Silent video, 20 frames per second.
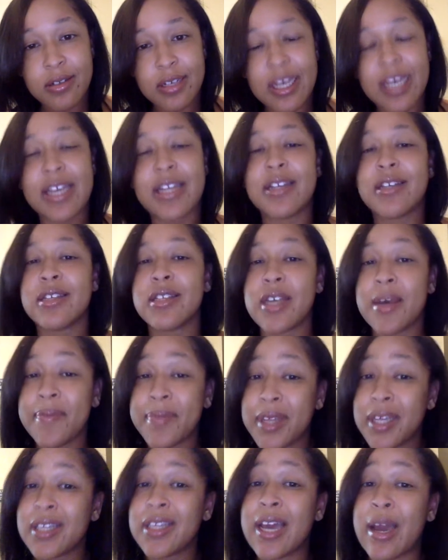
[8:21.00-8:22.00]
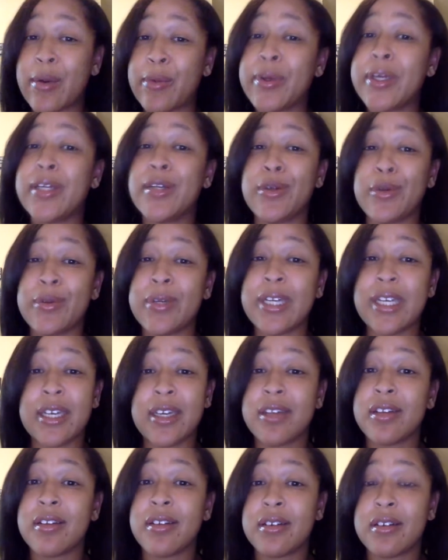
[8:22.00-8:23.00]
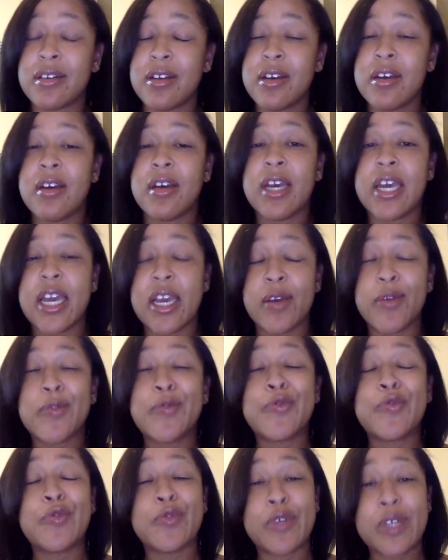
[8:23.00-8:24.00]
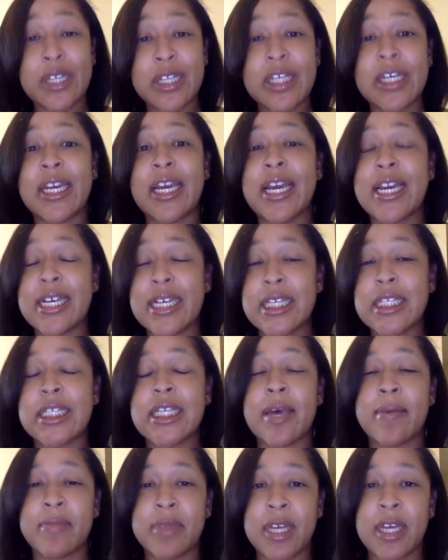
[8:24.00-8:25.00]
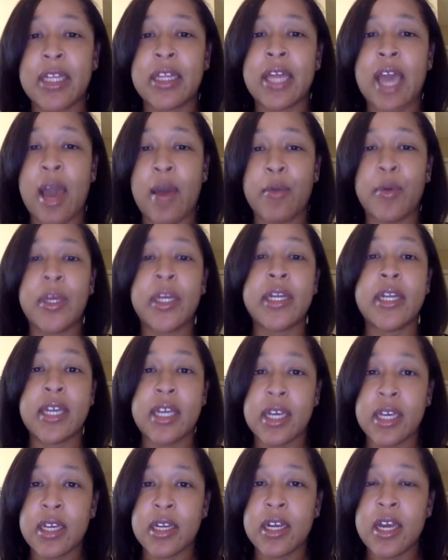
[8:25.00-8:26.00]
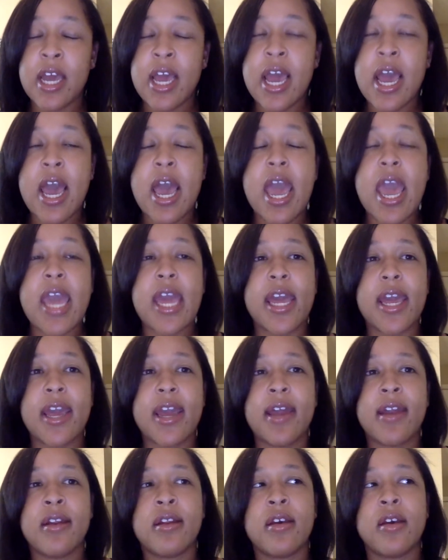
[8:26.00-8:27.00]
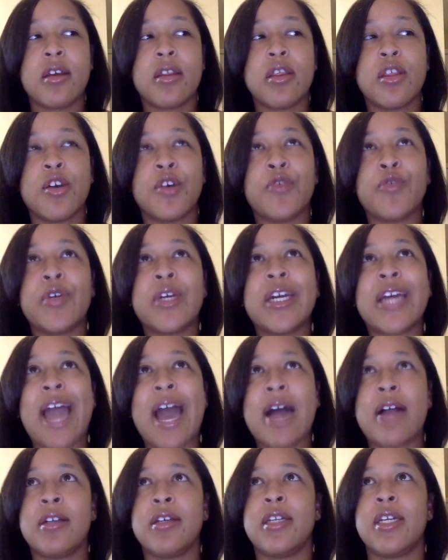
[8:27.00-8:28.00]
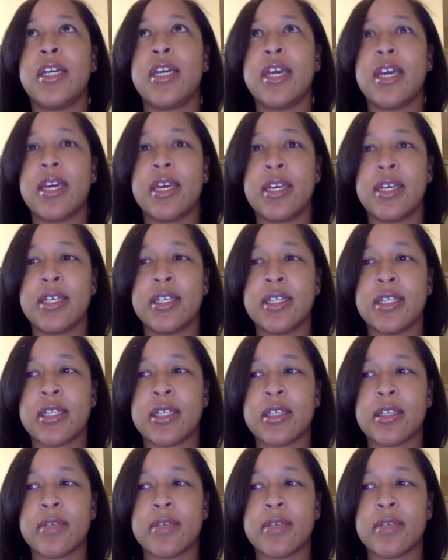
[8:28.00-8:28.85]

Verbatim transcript: it is something that we do need. It really is something that we need. And the reality is,